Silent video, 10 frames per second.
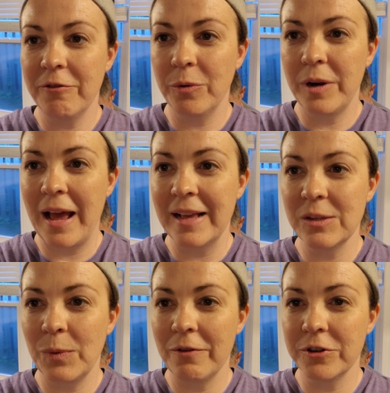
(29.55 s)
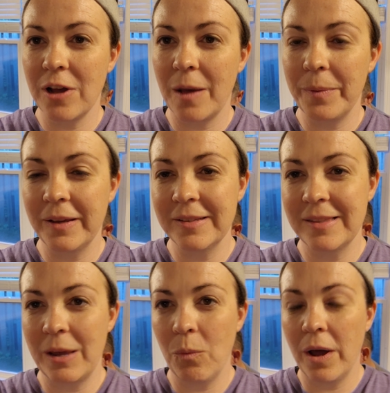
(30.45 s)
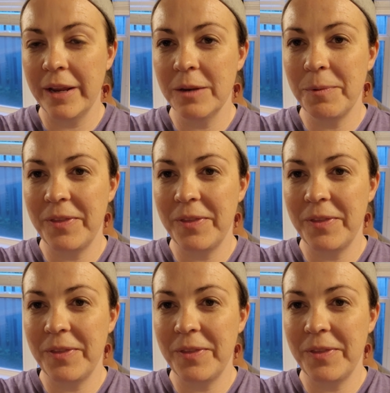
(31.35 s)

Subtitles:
Everyone has whatever toppings they wanted,